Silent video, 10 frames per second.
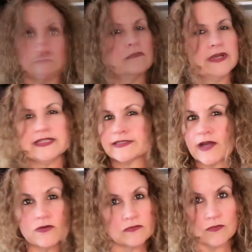We
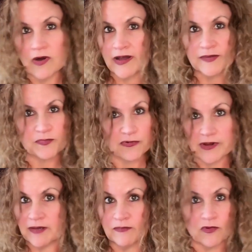don't want
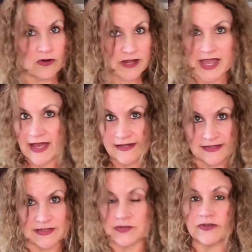Prim or
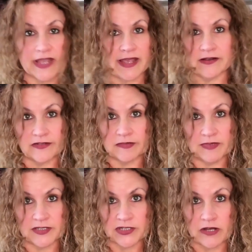Katniss or Gale to be
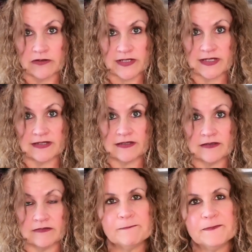chosen.
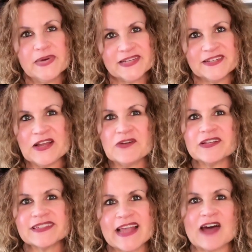But
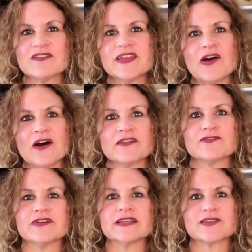notice how the author
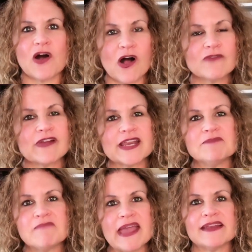has already
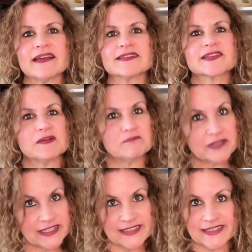made us
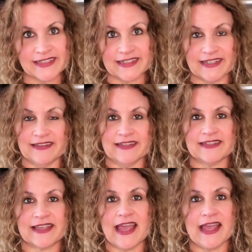complicit in this
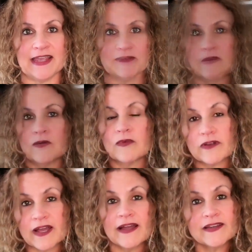game. We're
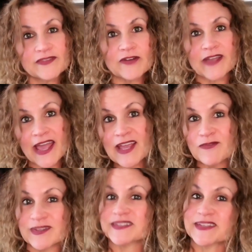kind of okay
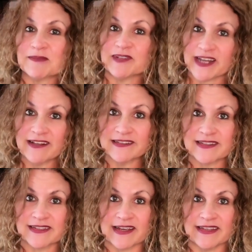with someone else
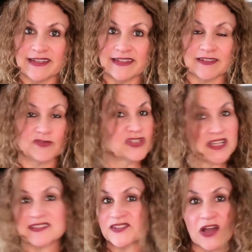dying,
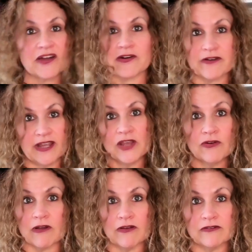just not our
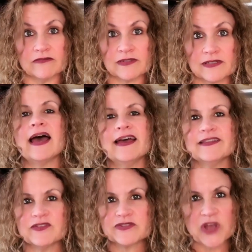heroes. And
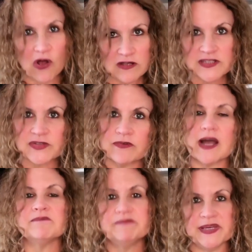there's also a
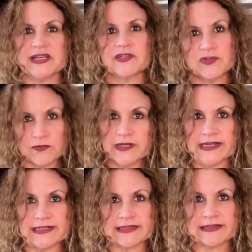big
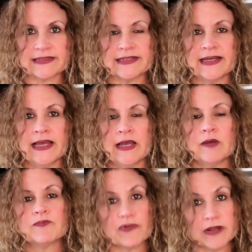twist.
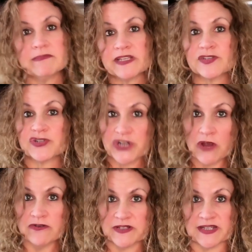Prim is
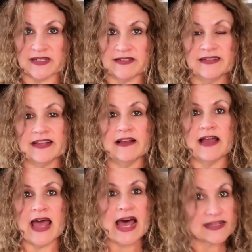chosen,
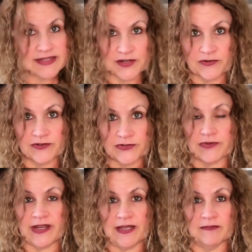as in her
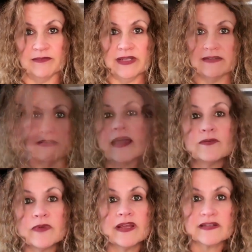dream, and
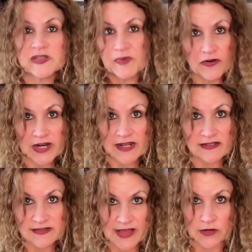we experience
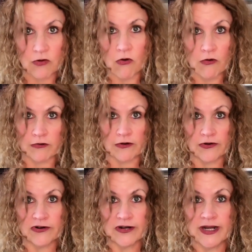that
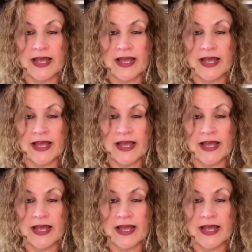horror.